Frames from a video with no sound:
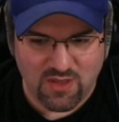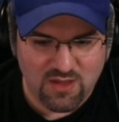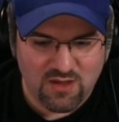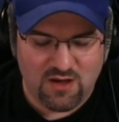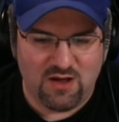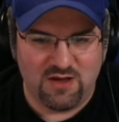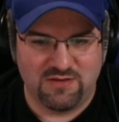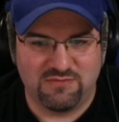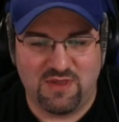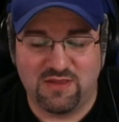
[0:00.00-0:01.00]

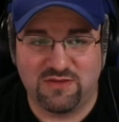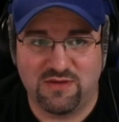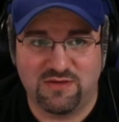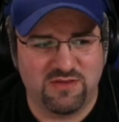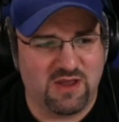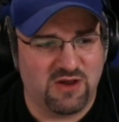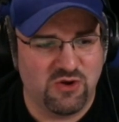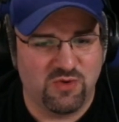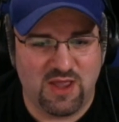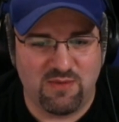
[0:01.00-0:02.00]
This is like a new
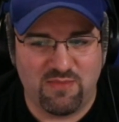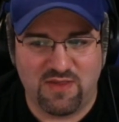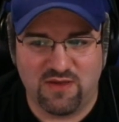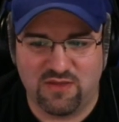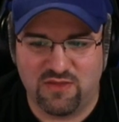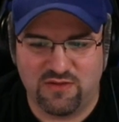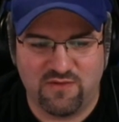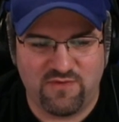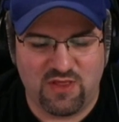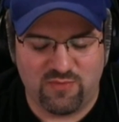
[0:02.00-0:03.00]
game by the
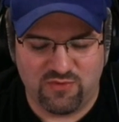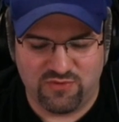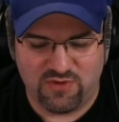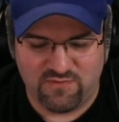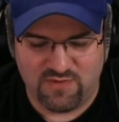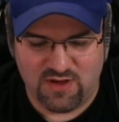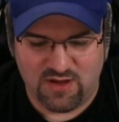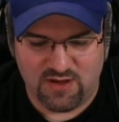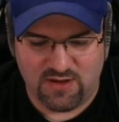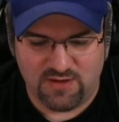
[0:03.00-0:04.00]
developers of
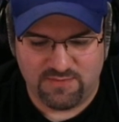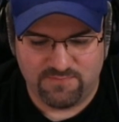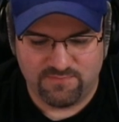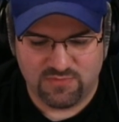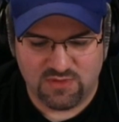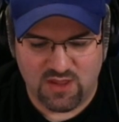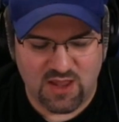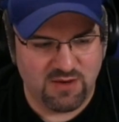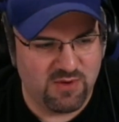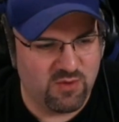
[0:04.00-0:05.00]
The
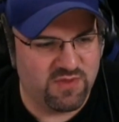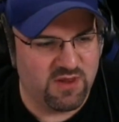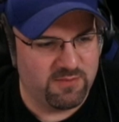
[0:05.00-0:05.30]
Enemy Within,